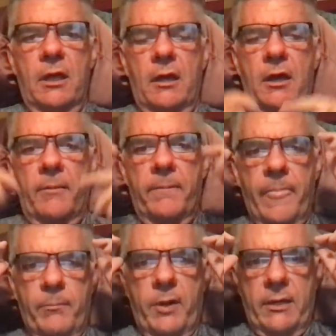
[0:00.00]
of me.
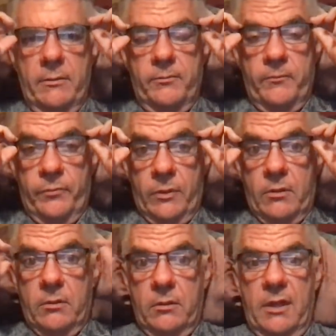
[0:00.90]

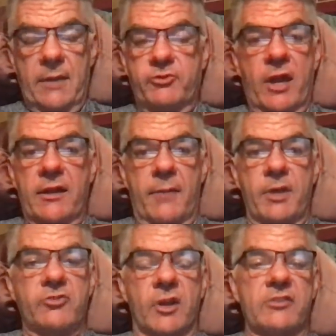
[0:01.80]
I'm
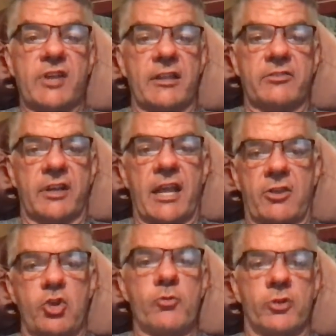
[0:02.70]
not trying to say this in a
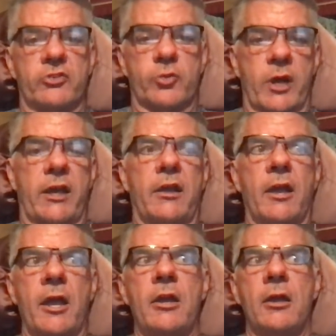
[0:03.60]
humorous way.
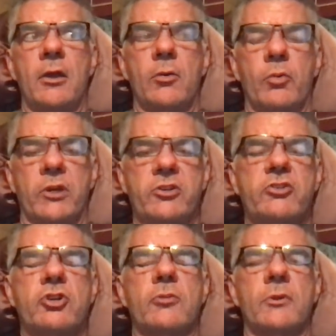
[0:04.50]
Richard
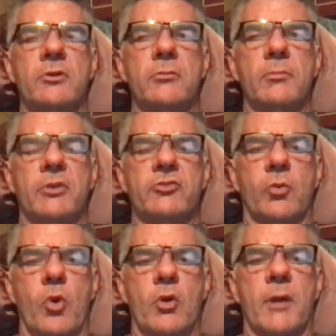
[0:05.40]
Sherman must have
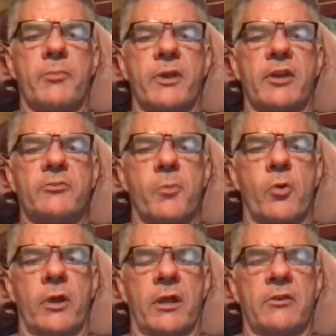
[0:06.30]
woke up the next
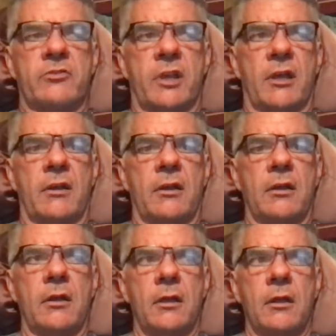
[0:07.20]
morning and said,
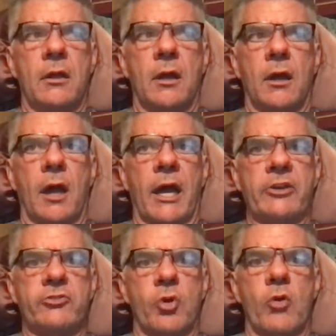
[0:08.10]
I
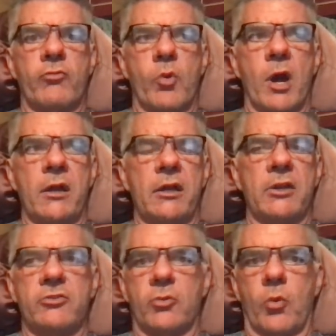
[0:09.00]
drove what
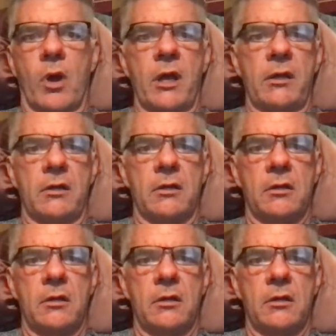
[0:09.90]
into what?